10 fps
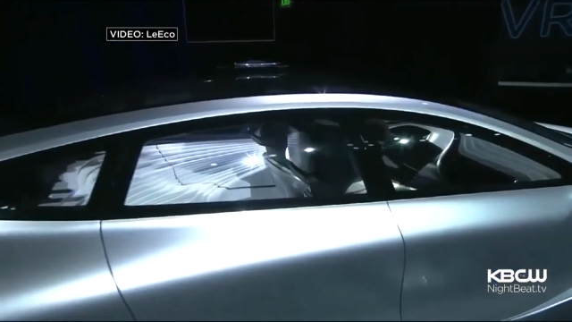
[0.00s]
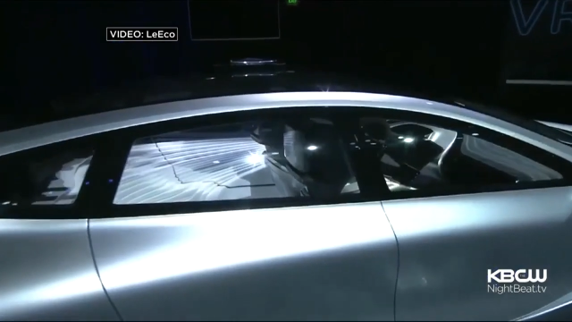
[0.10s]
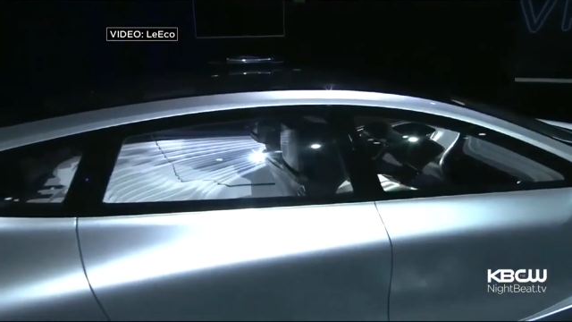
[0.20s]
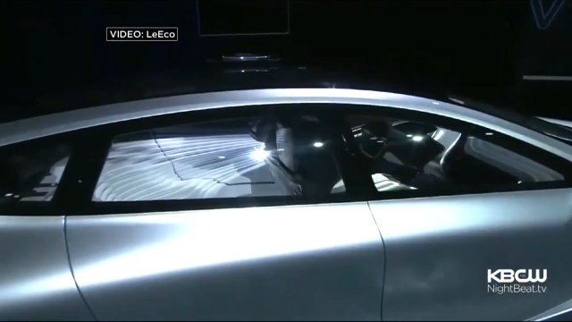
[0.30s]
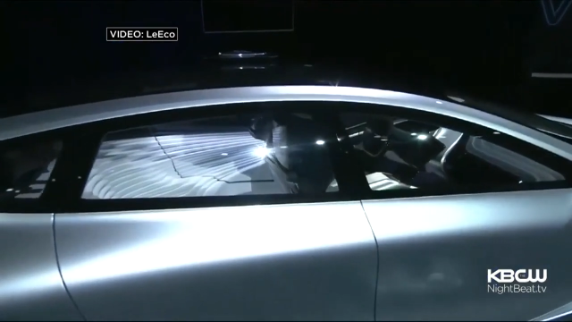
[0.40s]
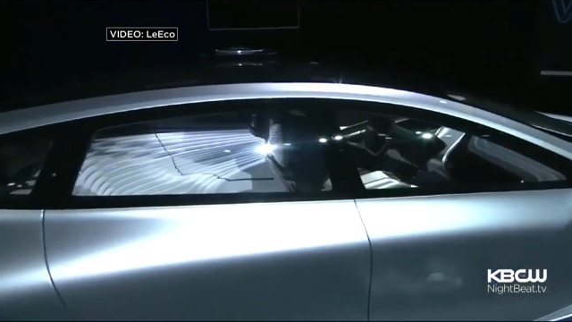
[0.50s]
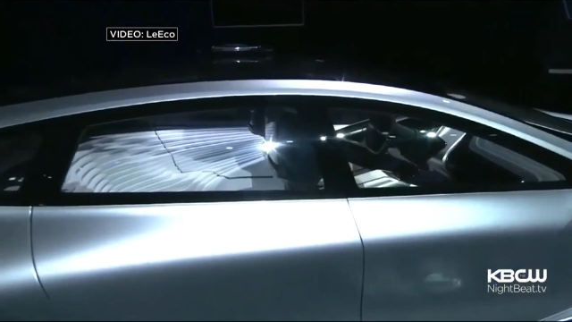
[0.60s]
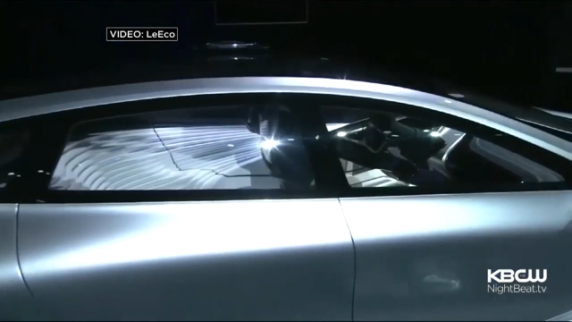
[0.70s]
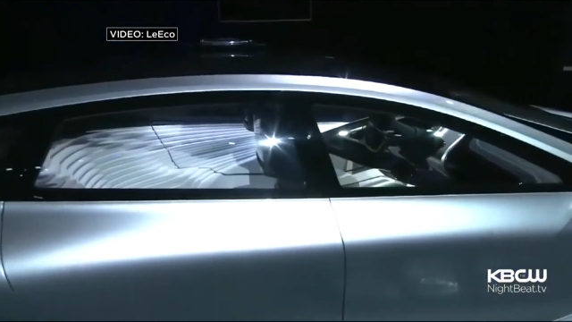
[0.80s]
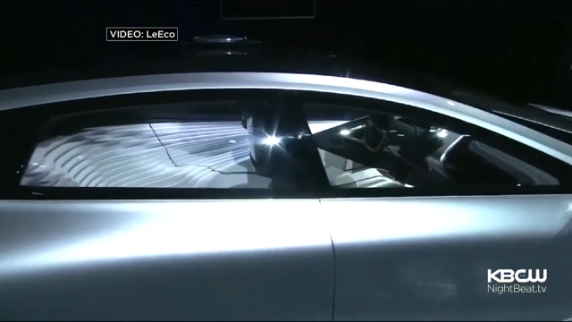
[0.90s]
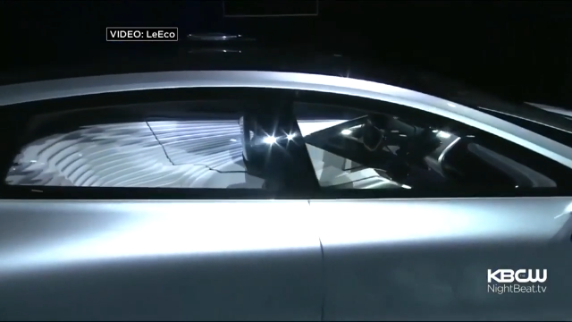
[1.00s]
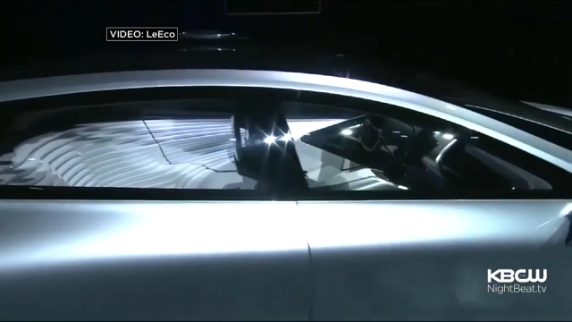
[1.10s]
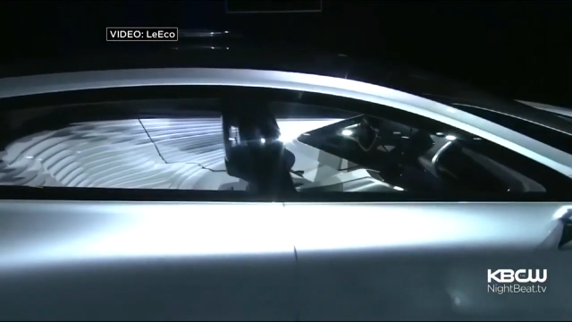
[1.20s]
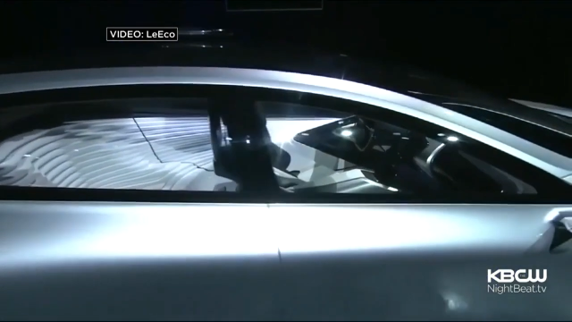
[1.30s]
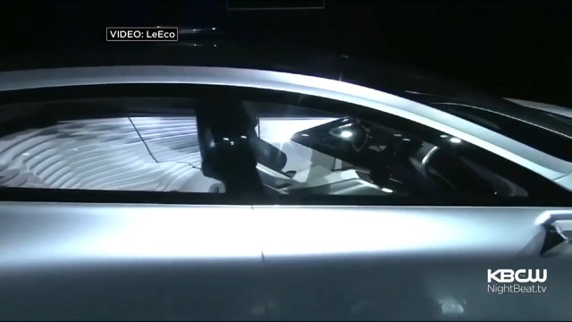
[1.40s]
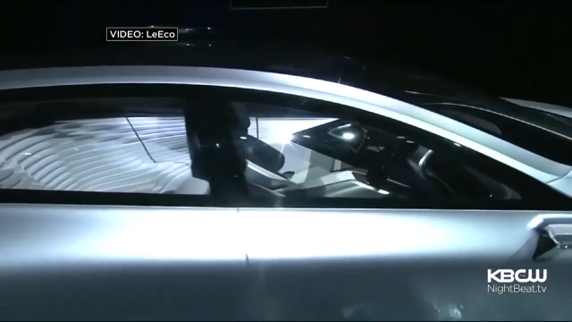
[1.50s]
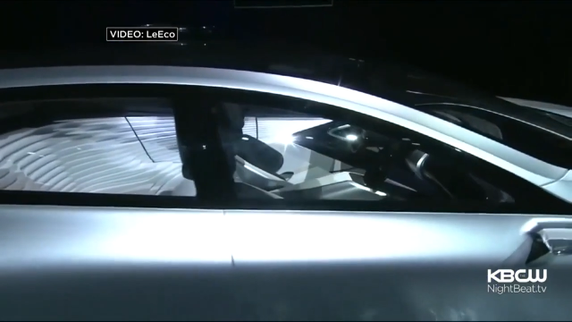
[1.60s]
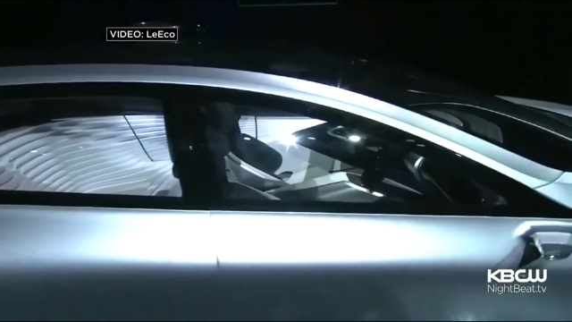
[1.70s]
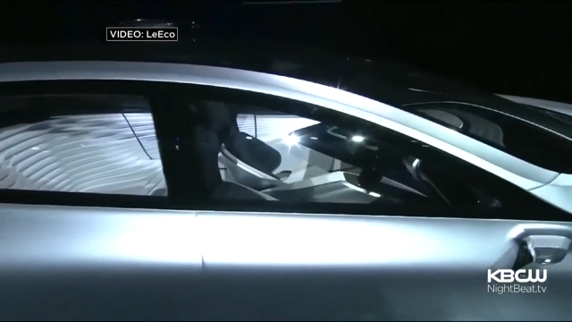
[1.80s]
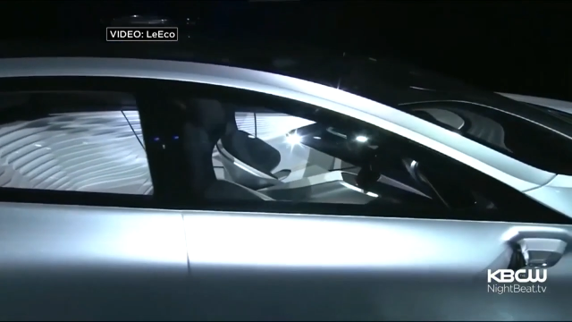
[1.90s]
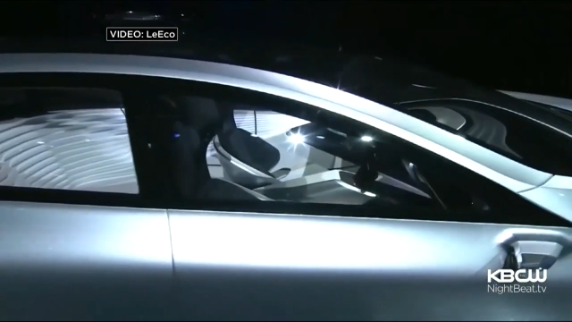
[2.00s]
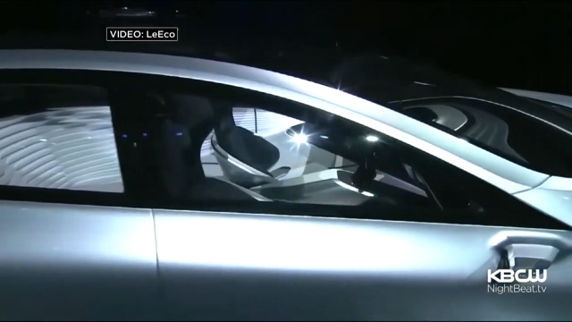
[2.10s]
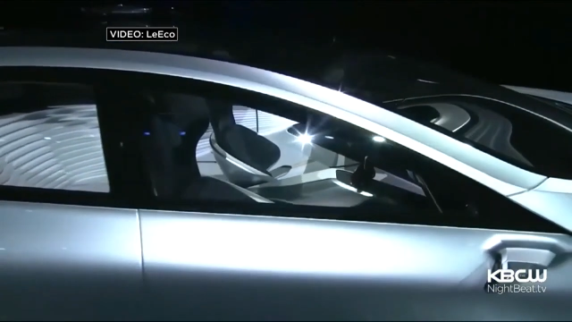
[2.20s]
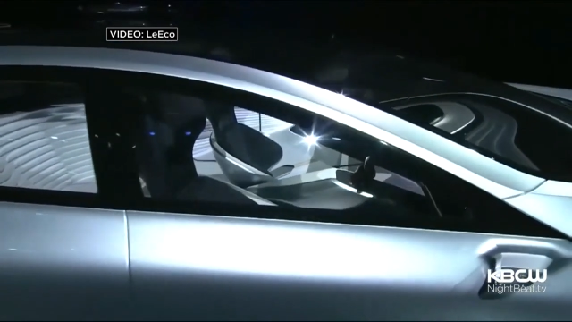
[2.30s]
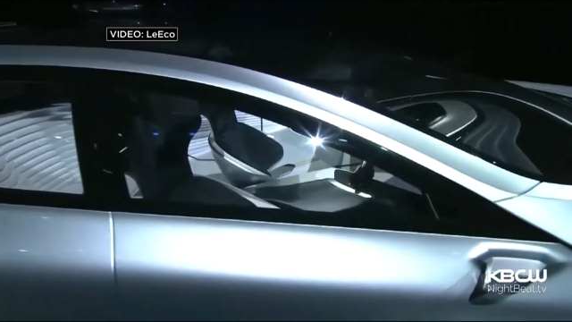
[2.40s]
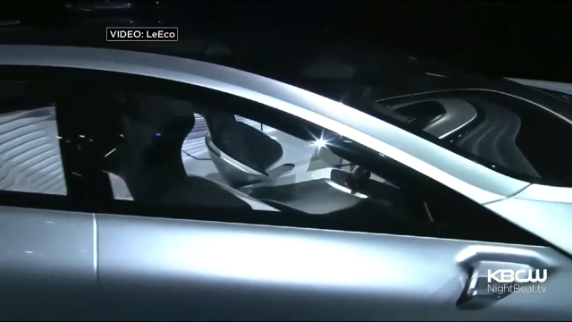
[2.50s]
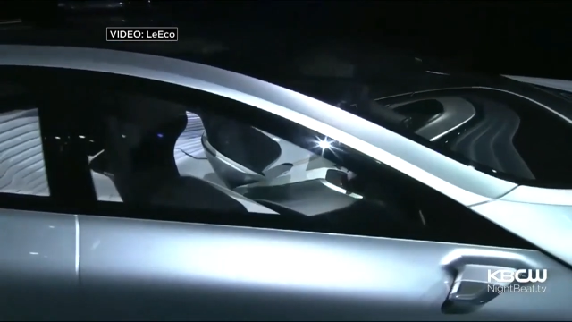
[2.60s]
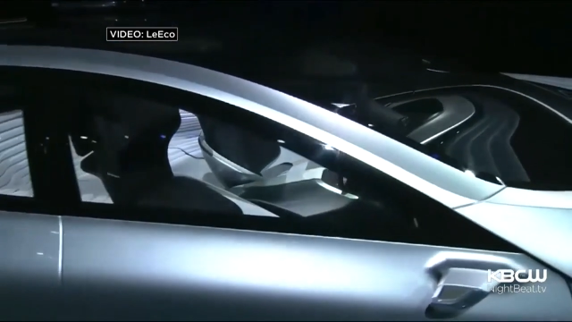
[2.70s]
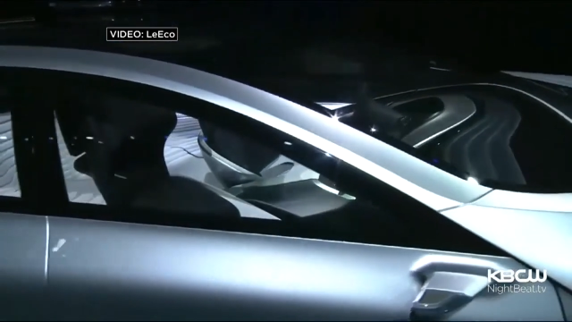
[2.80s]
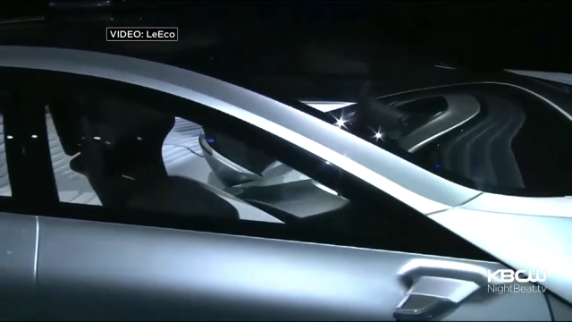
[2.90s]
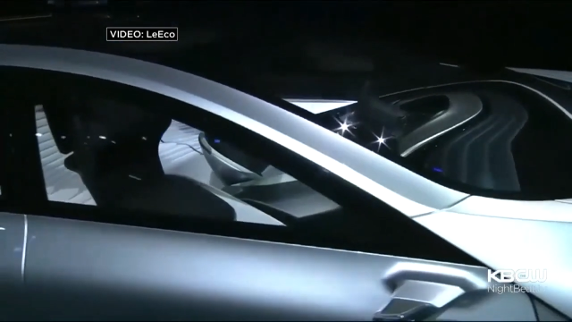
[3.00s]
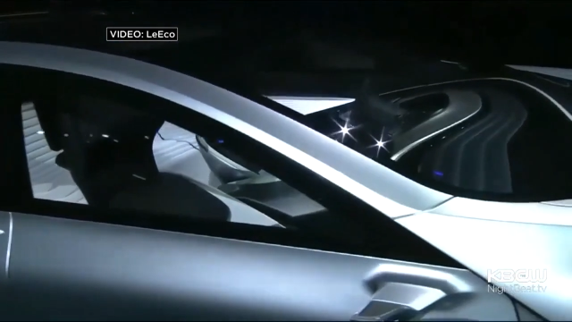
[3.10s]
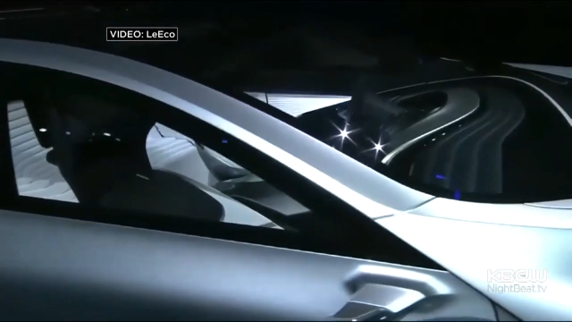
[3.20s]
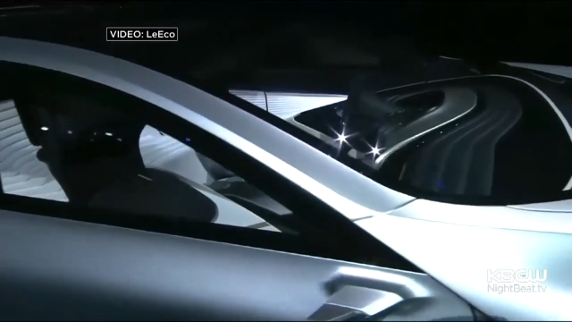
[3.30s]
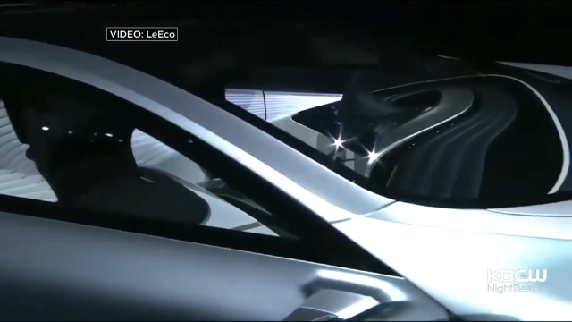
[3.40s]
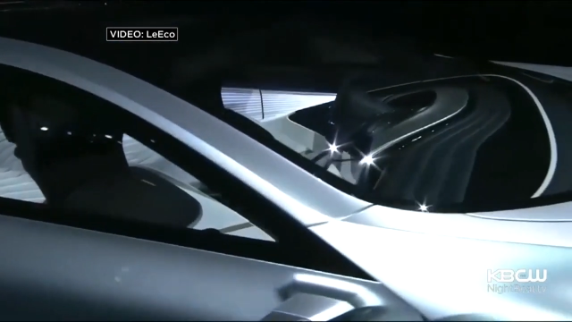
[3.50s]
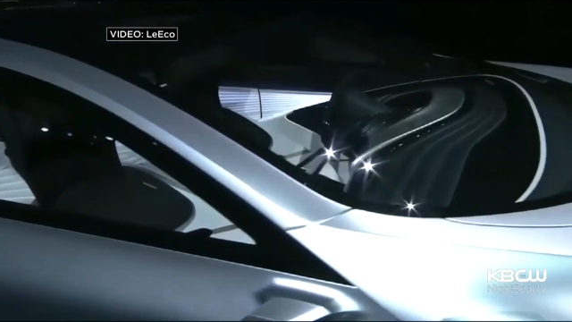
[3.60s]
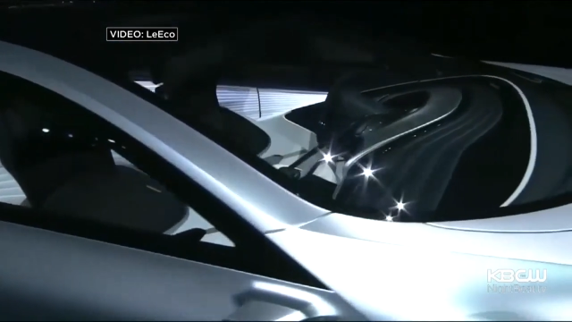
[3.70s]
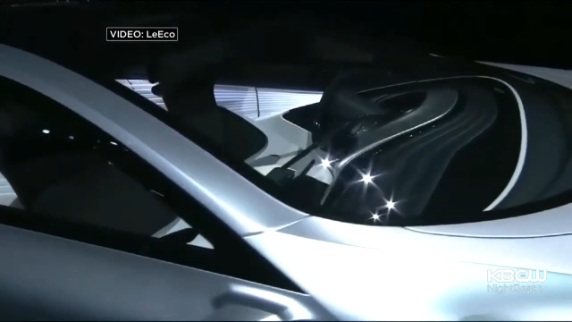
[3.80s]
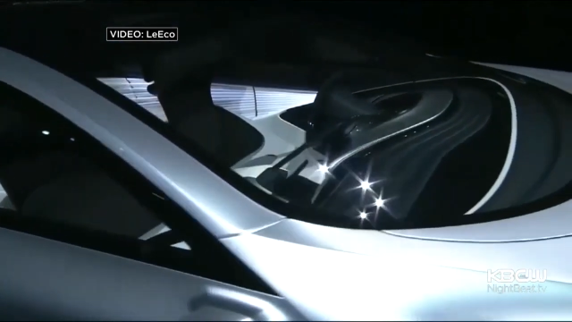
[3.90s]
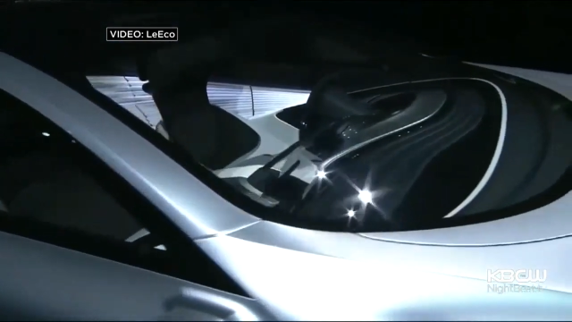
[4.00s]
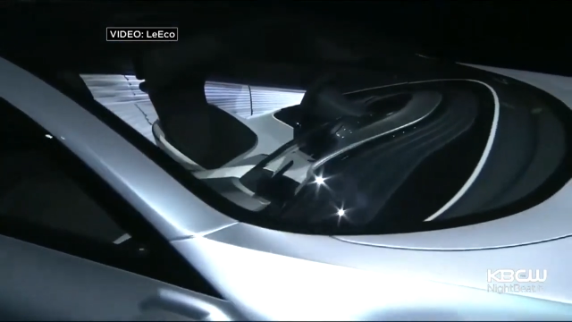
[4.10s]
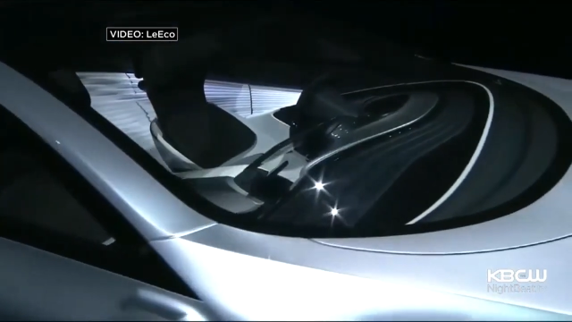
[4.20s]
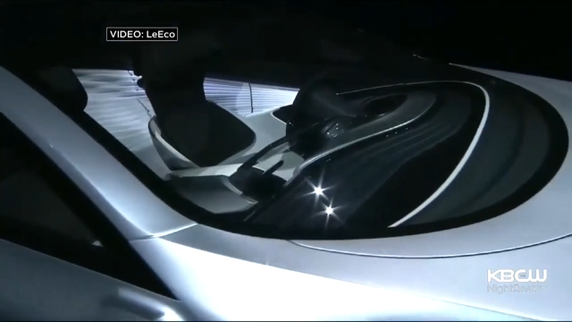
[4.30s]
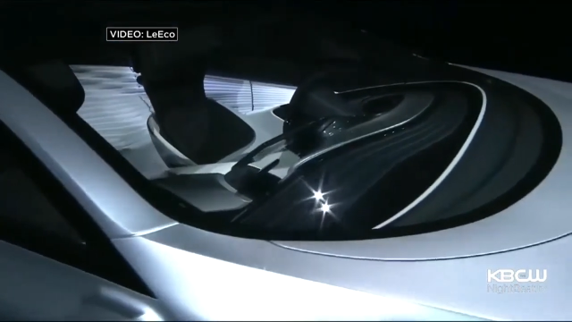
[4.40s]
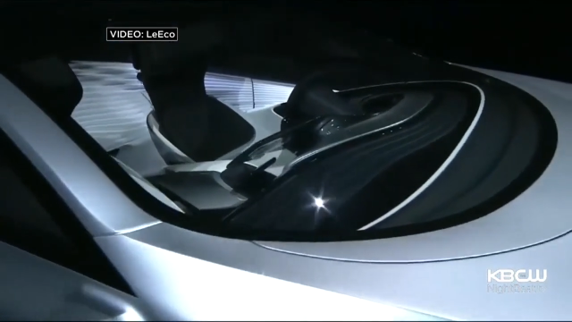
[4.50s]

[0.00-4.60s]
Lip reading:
(no speaker visible)